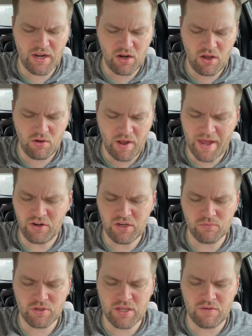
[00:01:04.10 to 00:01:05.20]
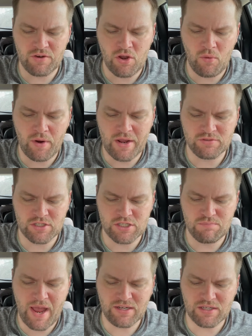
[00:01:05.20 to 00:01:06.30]
at all. I don't even really even know what I was
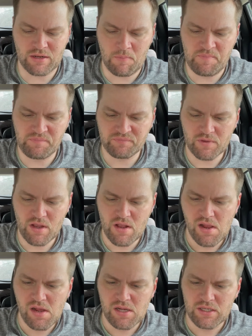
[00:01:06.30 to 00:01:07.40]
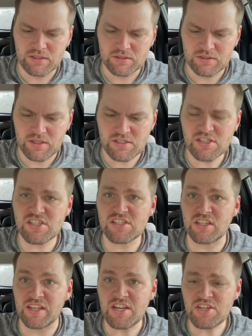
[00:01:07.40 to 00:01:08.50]
expecting. This is
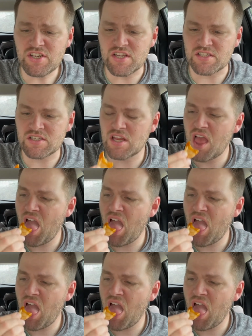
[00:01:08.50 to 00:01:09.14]
delicious.